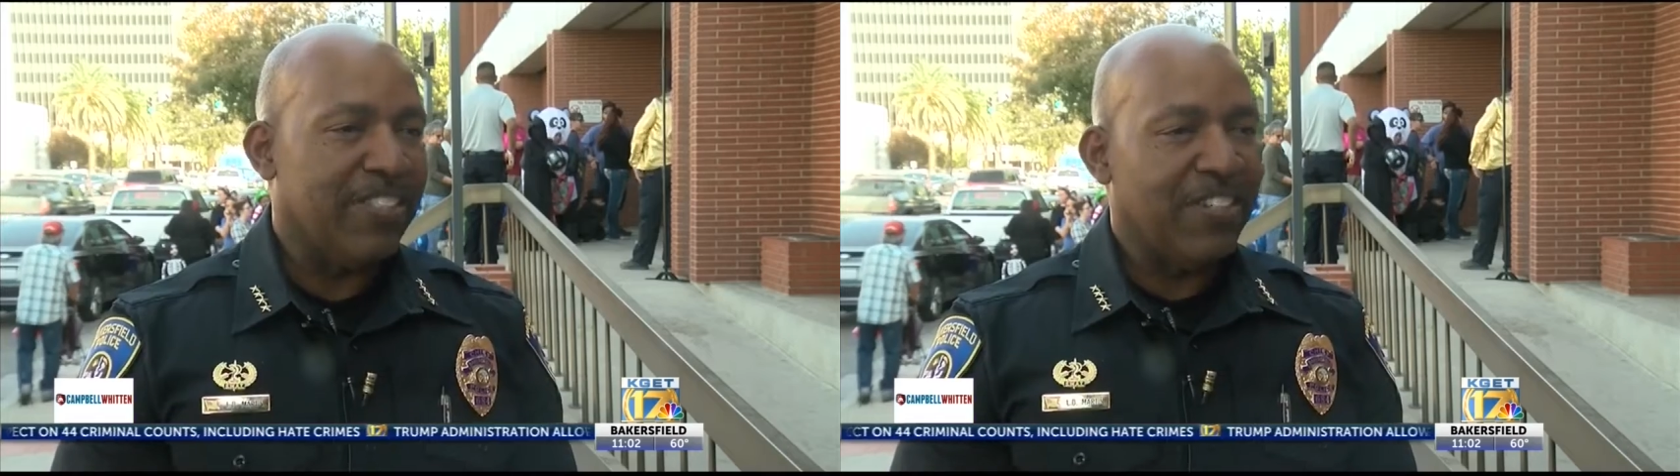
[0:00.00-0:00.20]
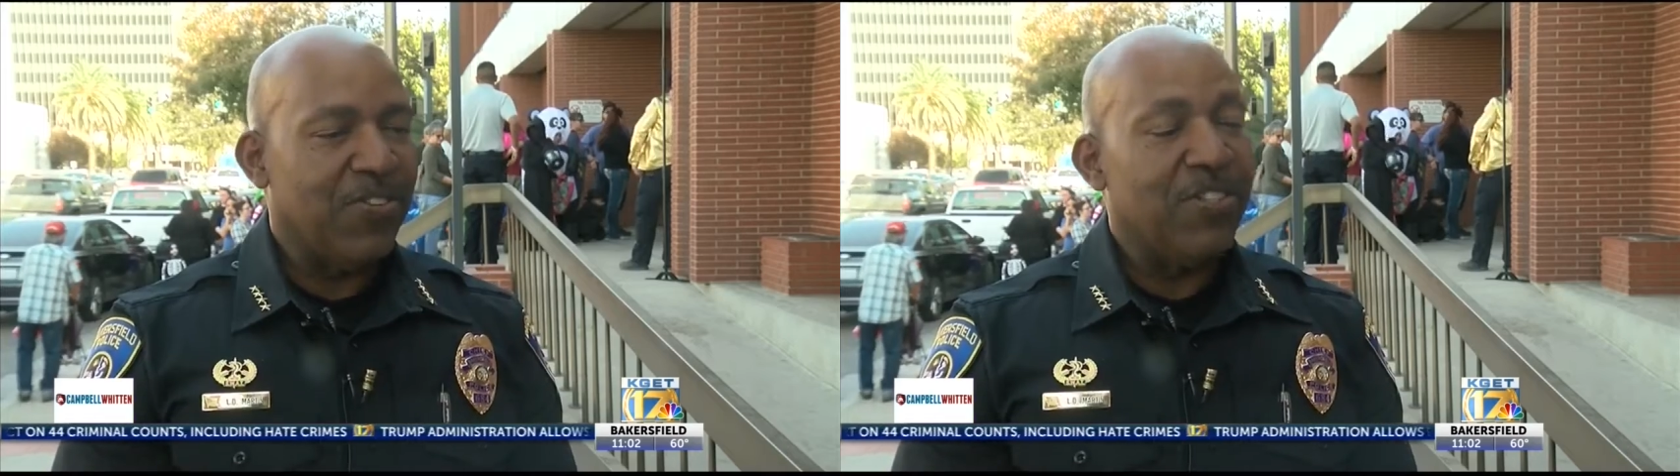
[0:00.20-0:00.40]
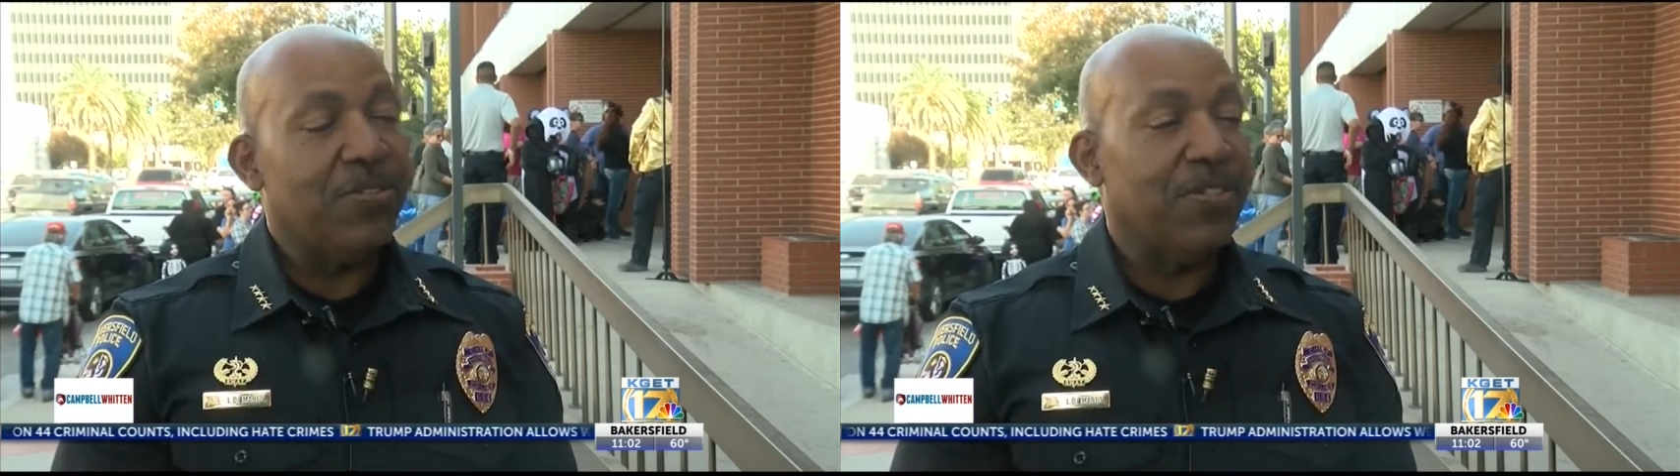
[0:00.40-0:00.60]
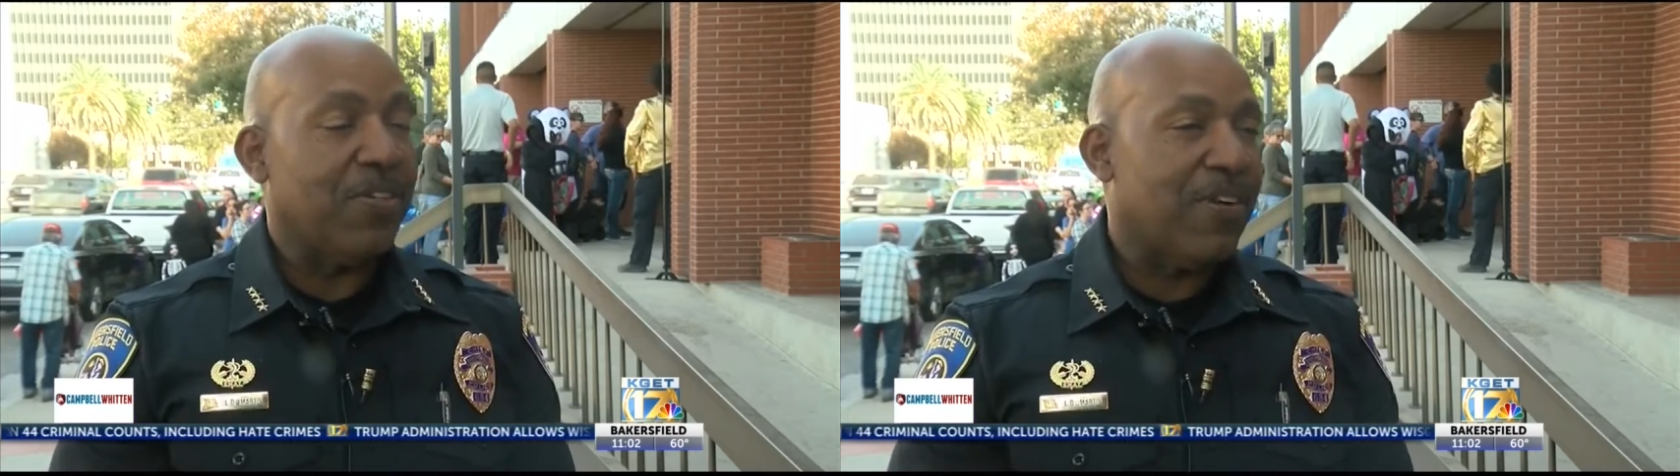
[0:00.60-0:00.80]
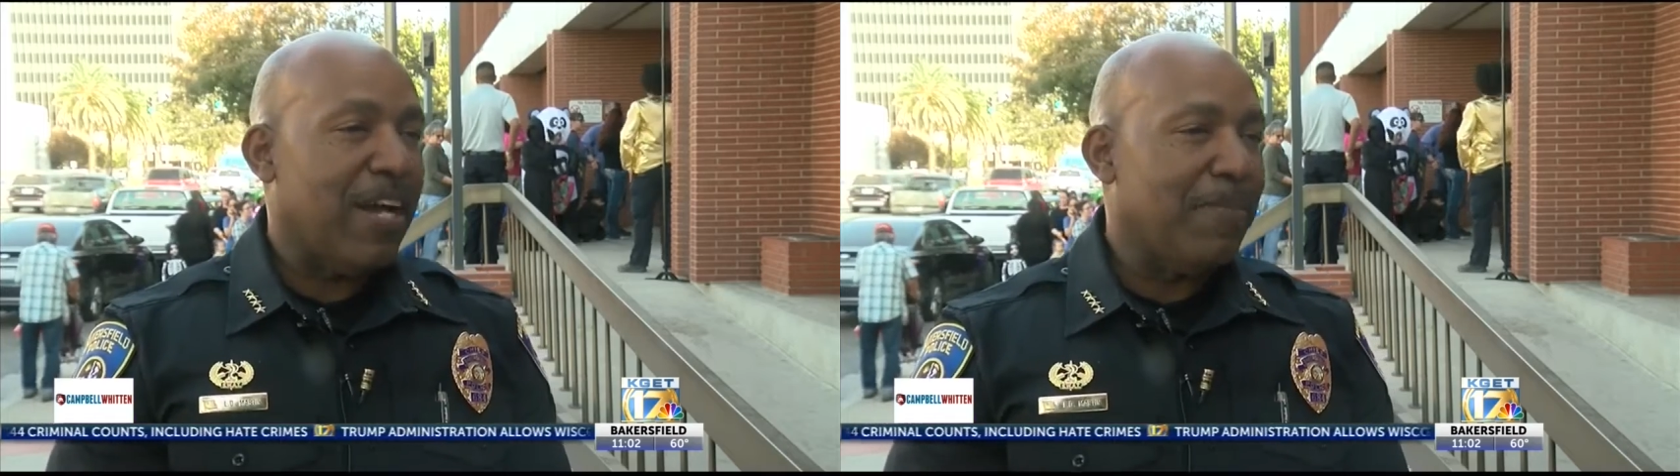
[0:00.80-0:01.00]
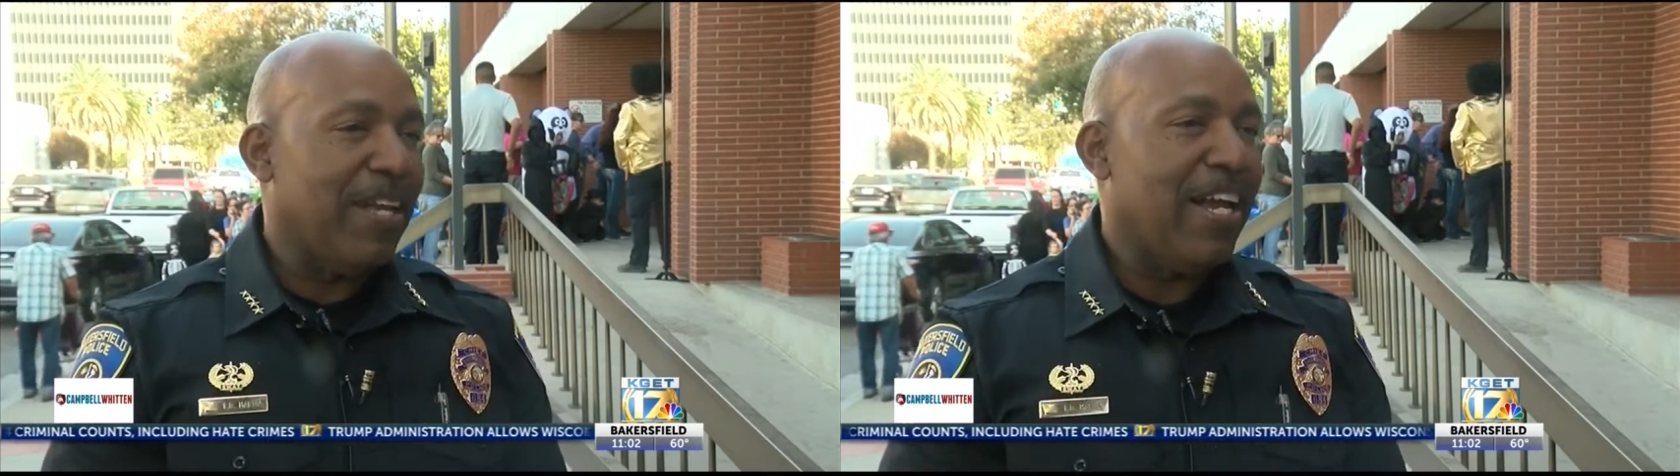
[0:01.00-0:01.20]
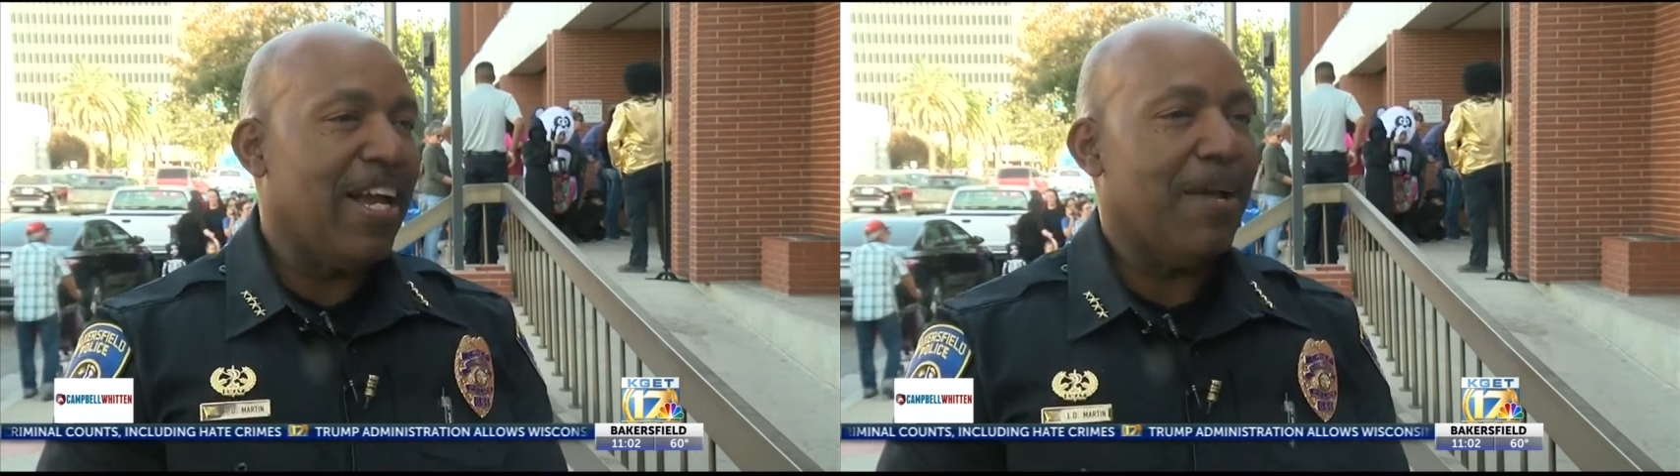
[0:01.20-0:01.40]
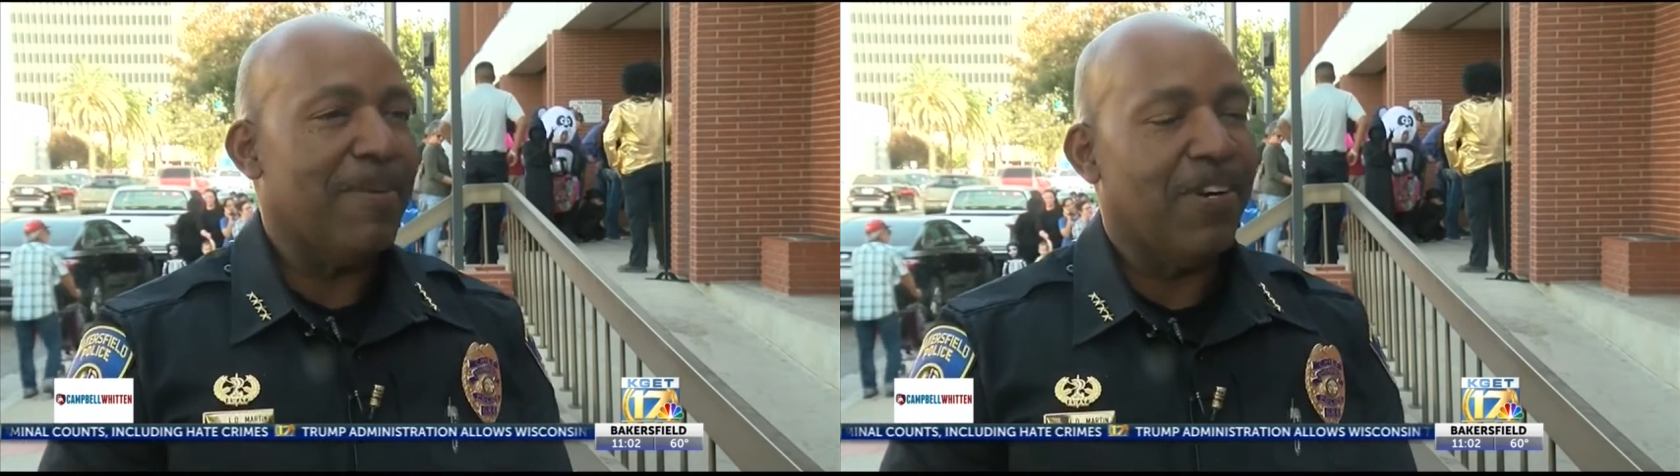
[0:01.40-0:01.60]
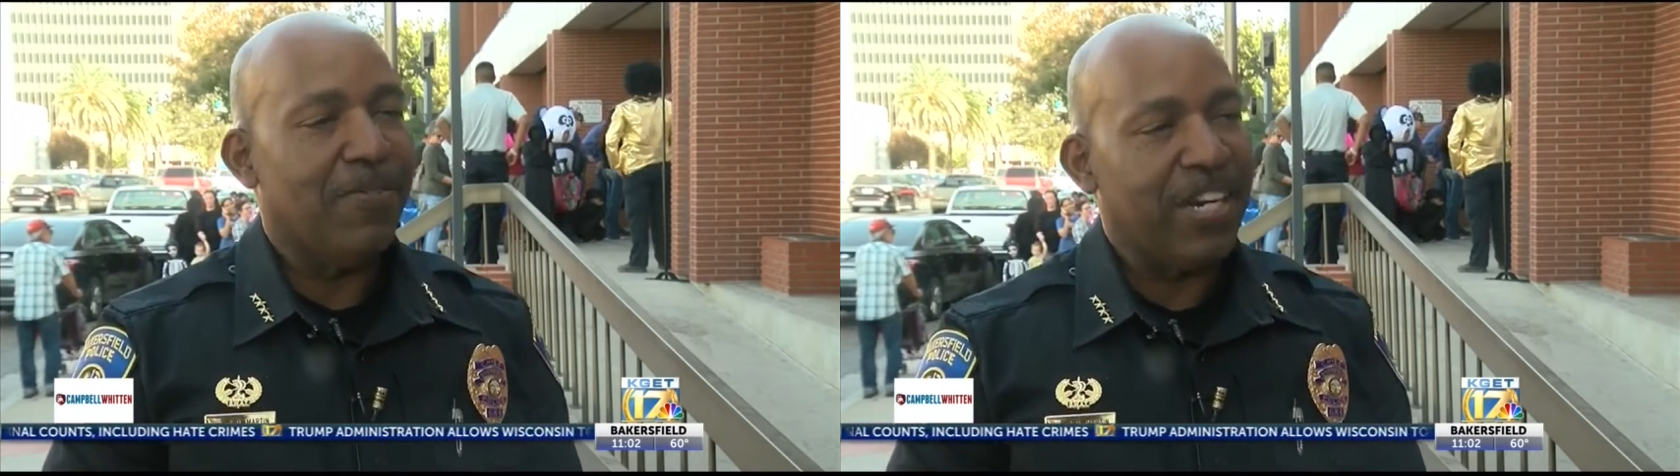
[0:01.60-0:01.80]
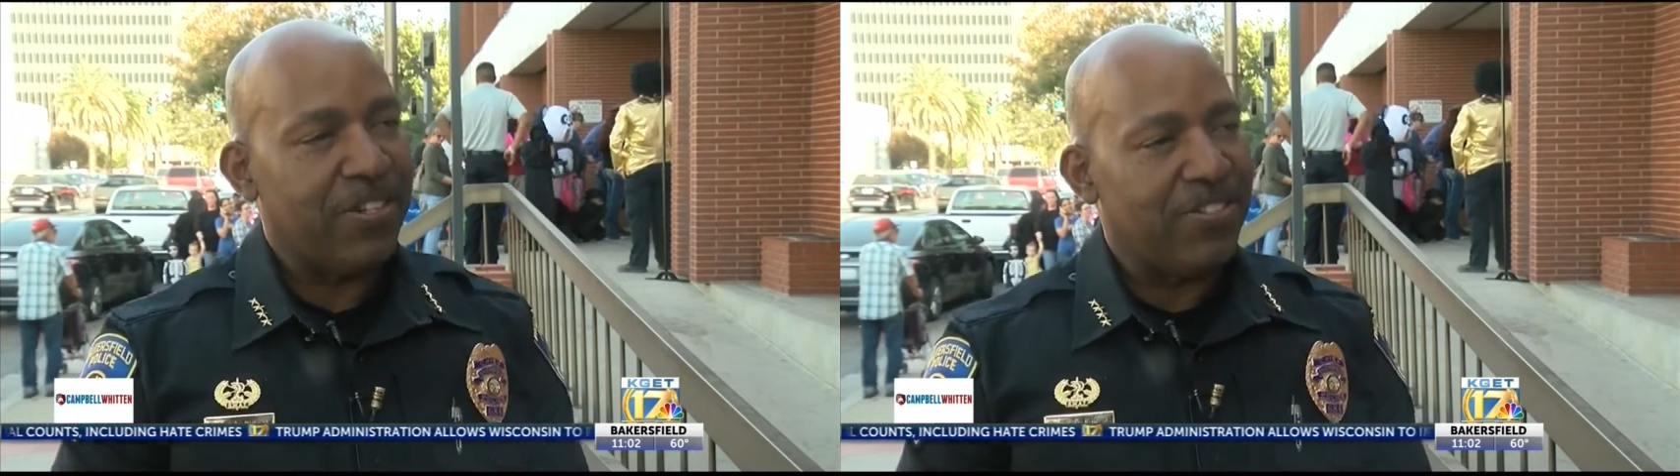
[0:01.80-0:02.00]
as they're going through the crime lab and our
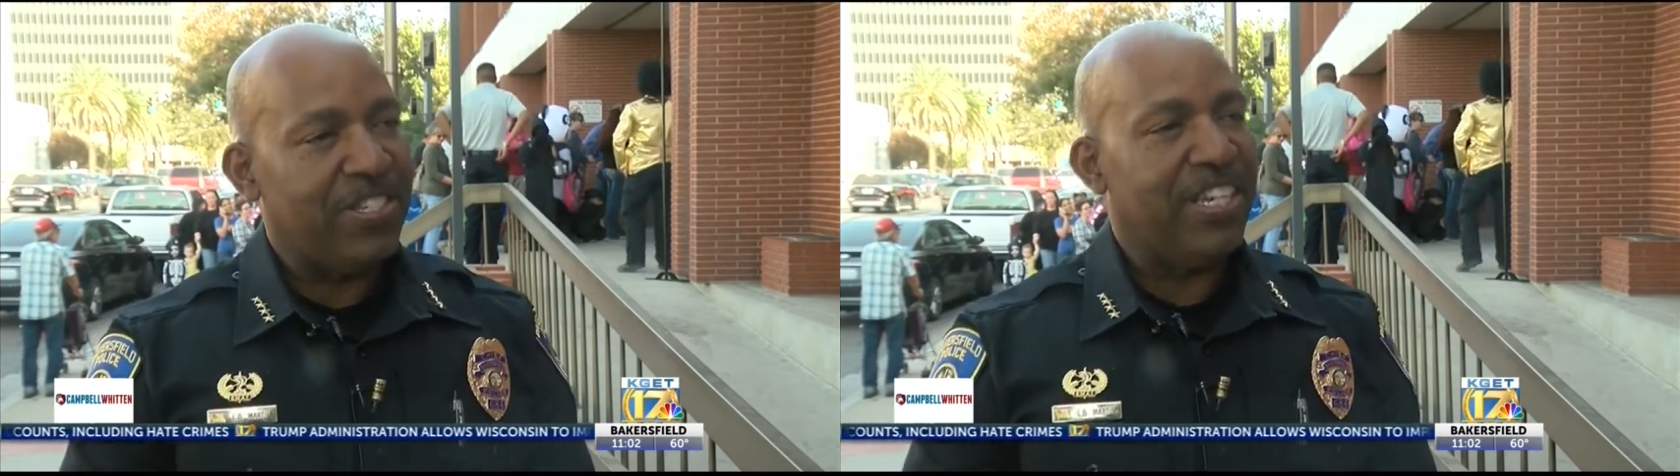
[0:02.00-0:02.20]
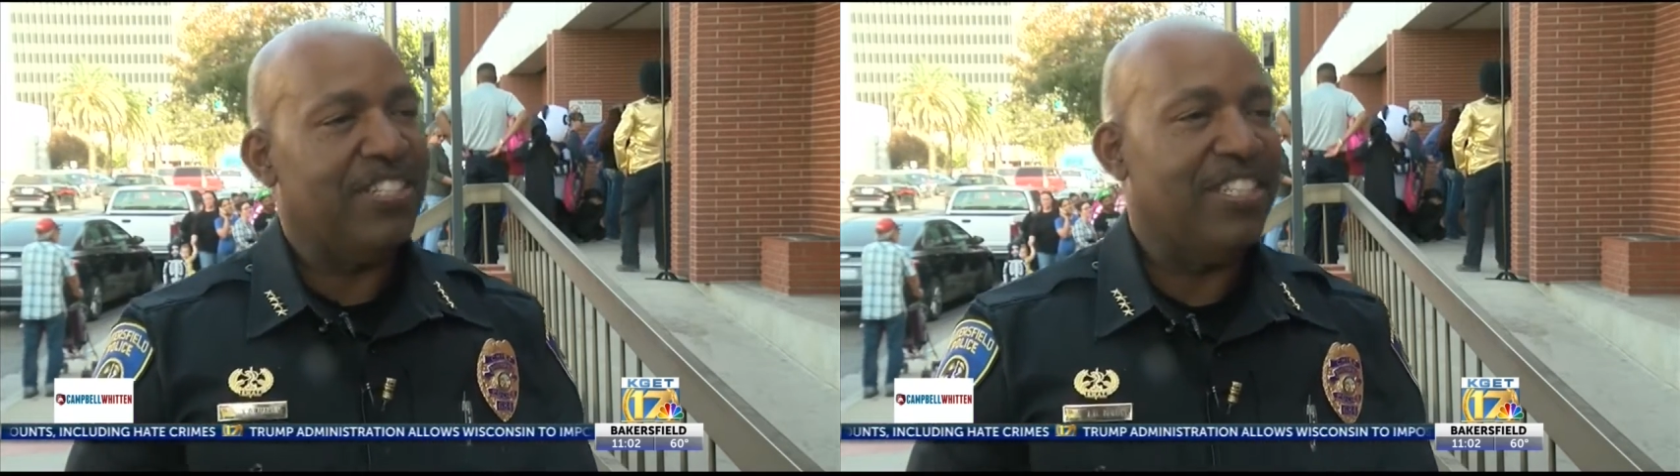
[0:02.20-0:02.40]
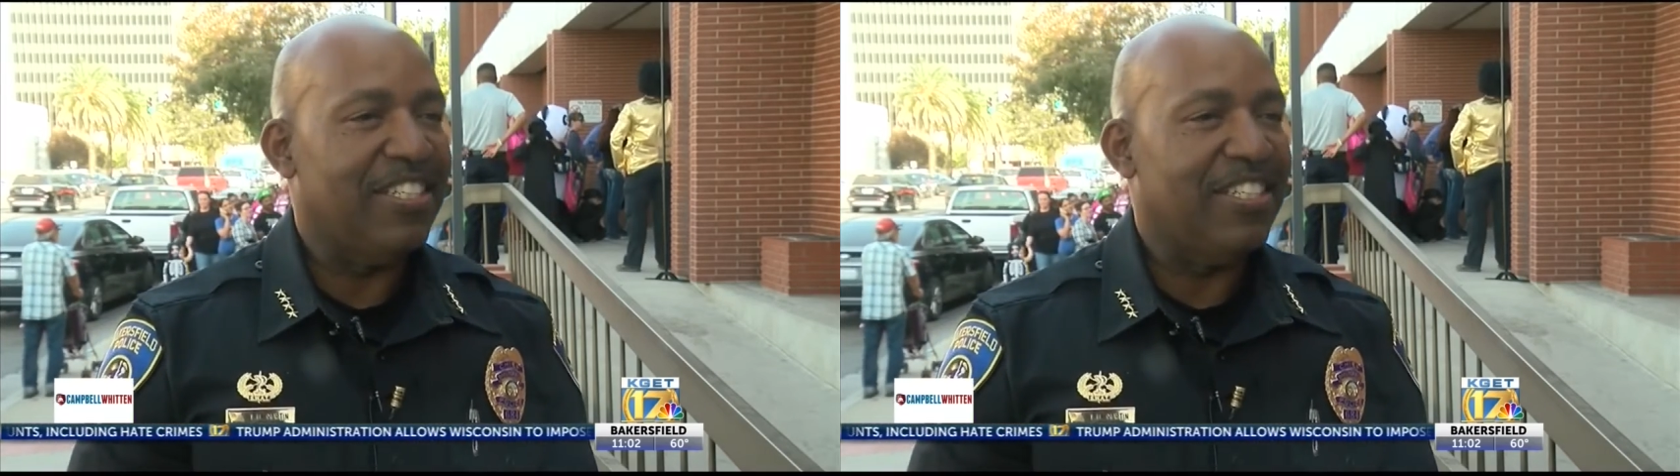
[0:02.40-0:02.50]
records section